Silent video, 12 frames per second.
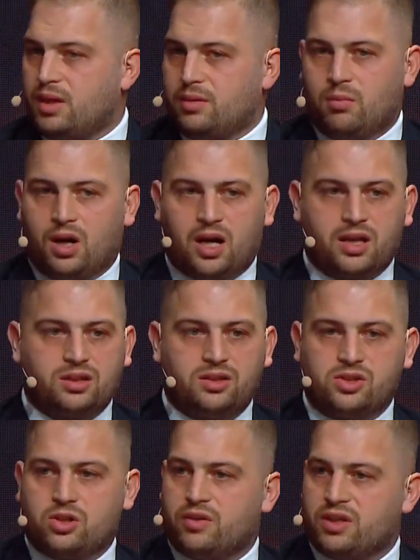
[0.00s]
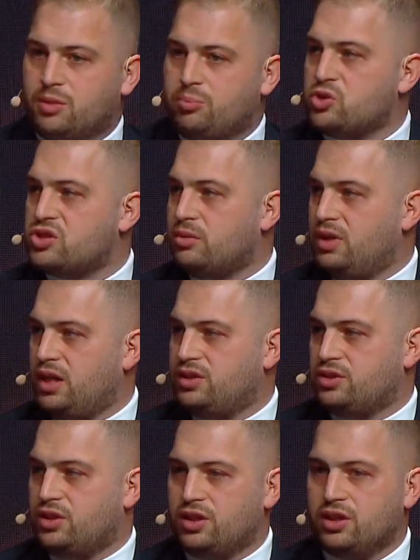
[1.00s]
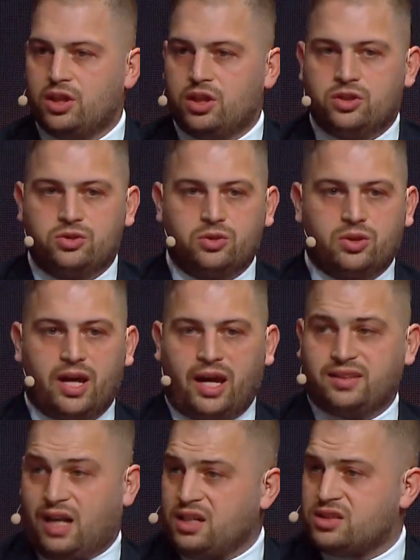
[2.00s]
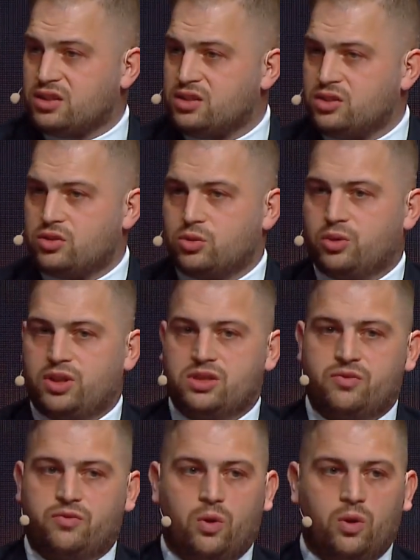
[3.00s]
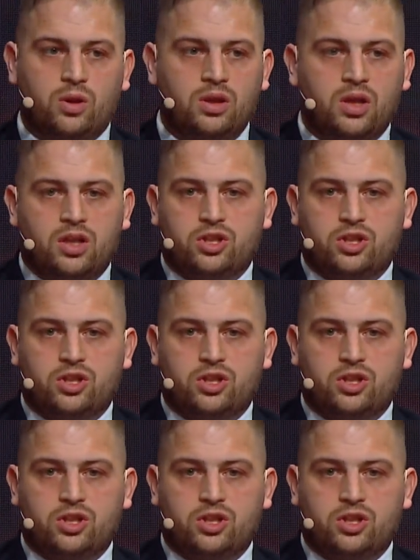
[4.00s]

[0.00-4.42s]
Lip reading: Mark discovered the possibility to get access to his full